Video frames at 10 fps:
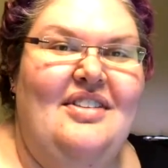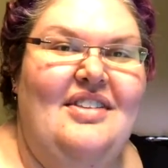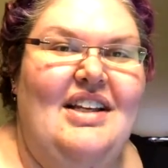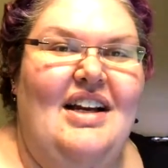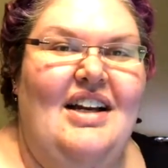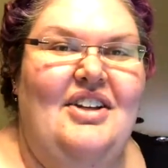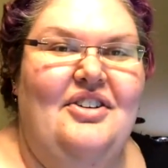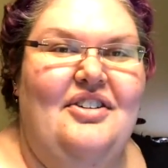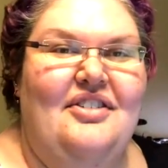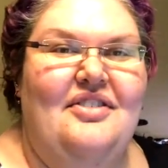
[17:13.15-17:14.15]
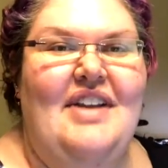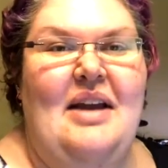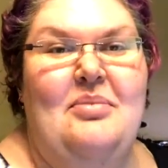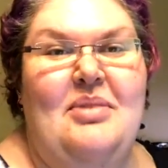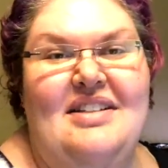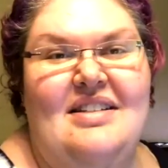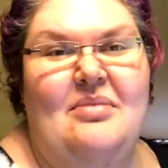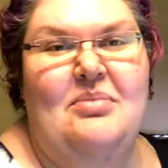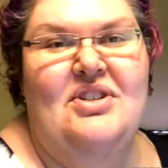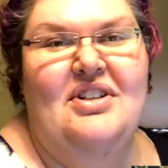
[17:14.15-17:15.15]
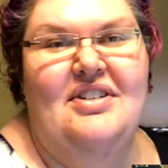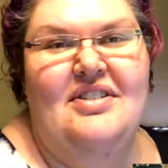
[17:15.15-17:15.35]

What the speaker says: your ambient temperatures,